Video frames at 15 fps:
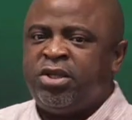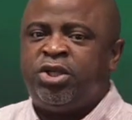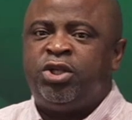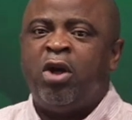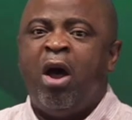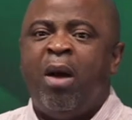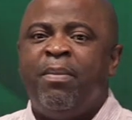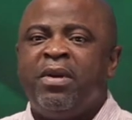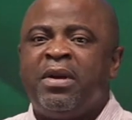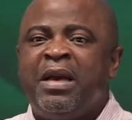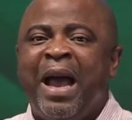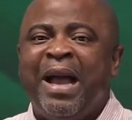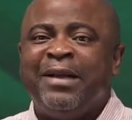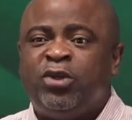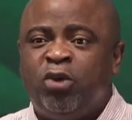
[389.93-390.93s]

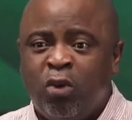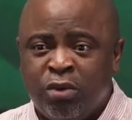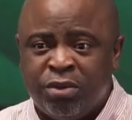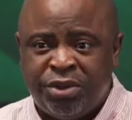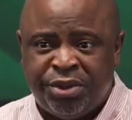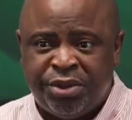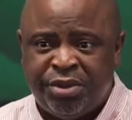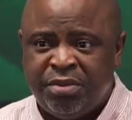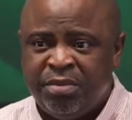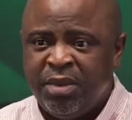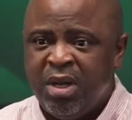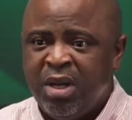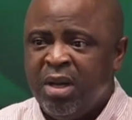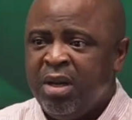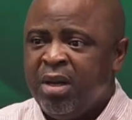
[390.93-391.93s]
Some cattle,
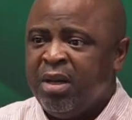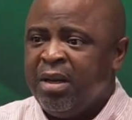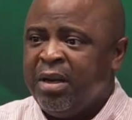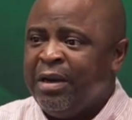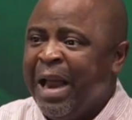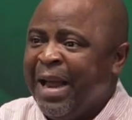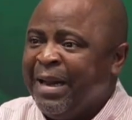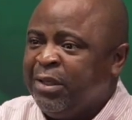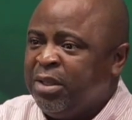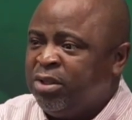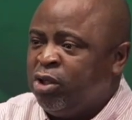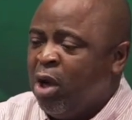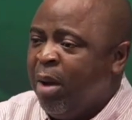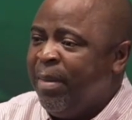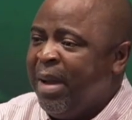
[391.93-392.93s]
like
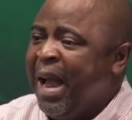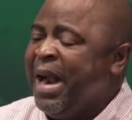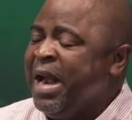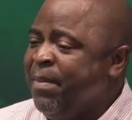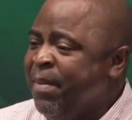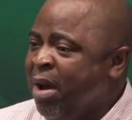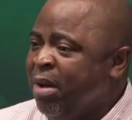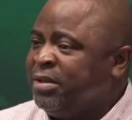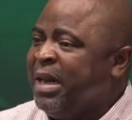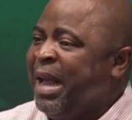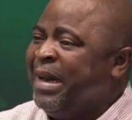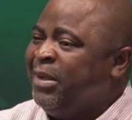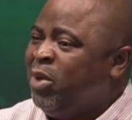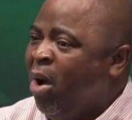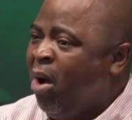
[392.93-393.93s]
some
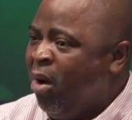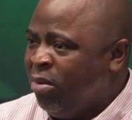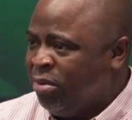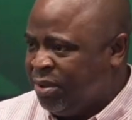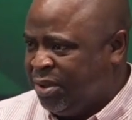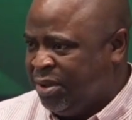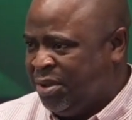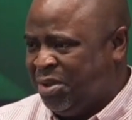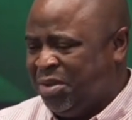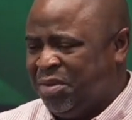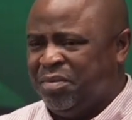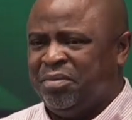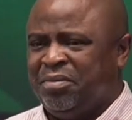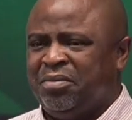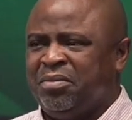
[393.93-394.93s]
animals, like
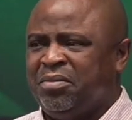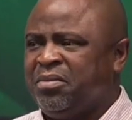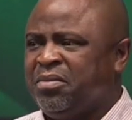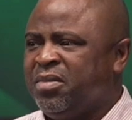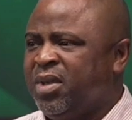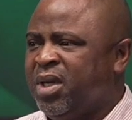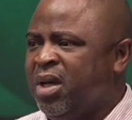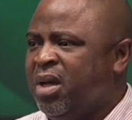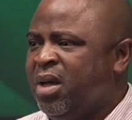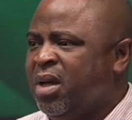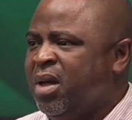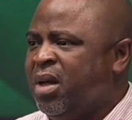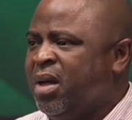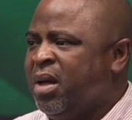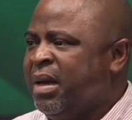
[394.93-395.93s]
dogs,
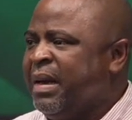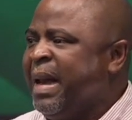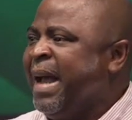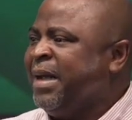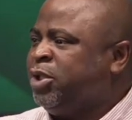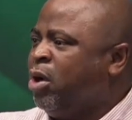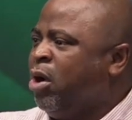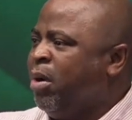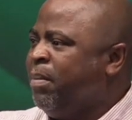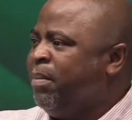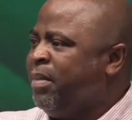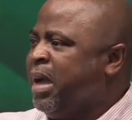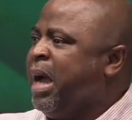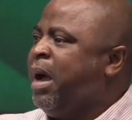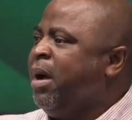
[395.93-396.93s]
like
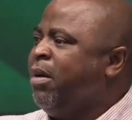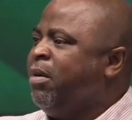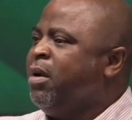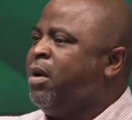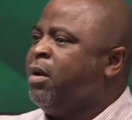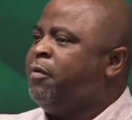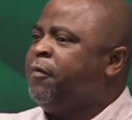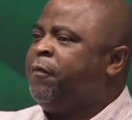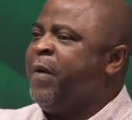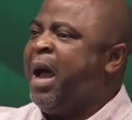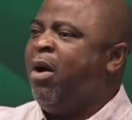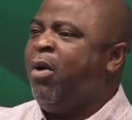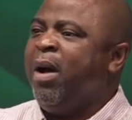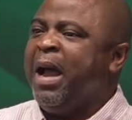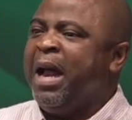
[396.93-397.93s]
some
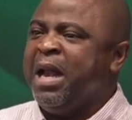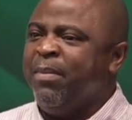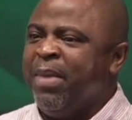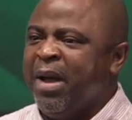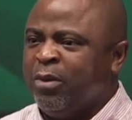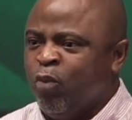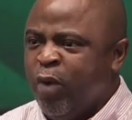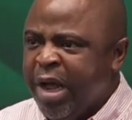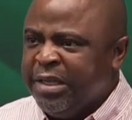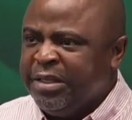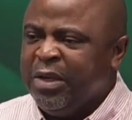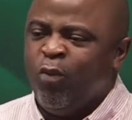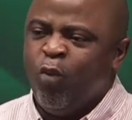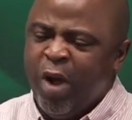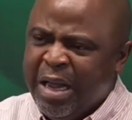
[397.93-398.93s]
fowl
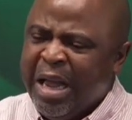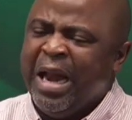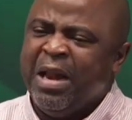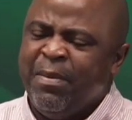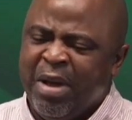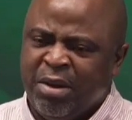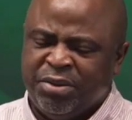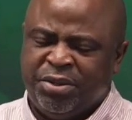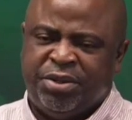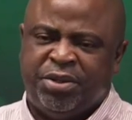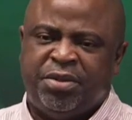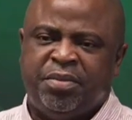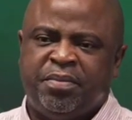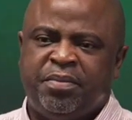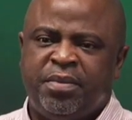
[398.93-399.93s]
animals, winged
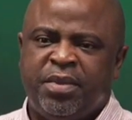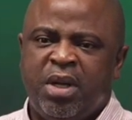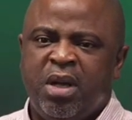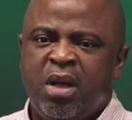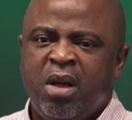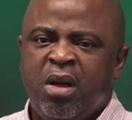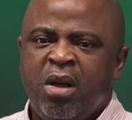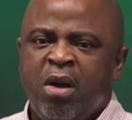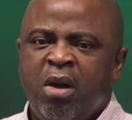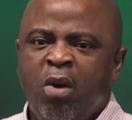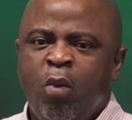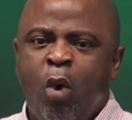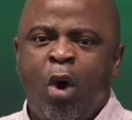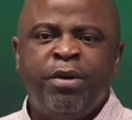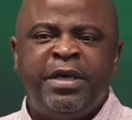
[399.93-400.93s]
animals,
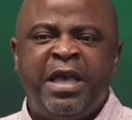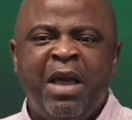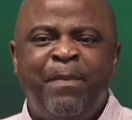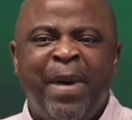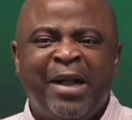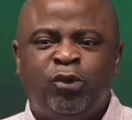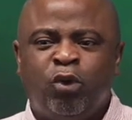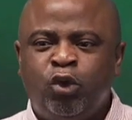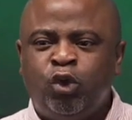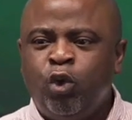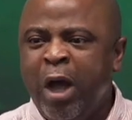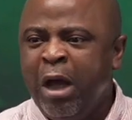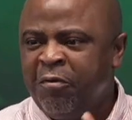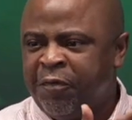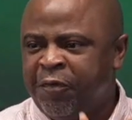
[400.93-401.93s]
will give birth
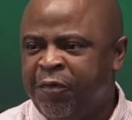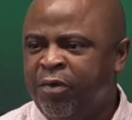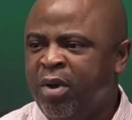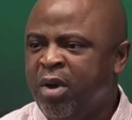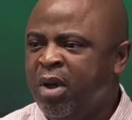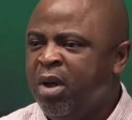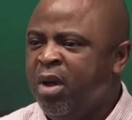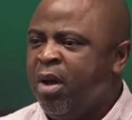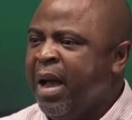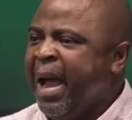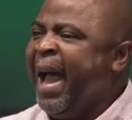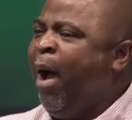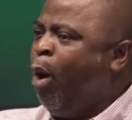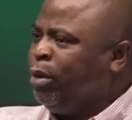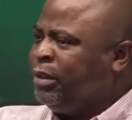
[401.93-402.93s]
to 12.
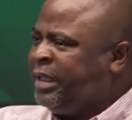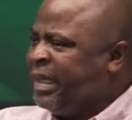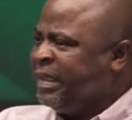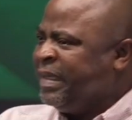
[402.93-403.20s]
How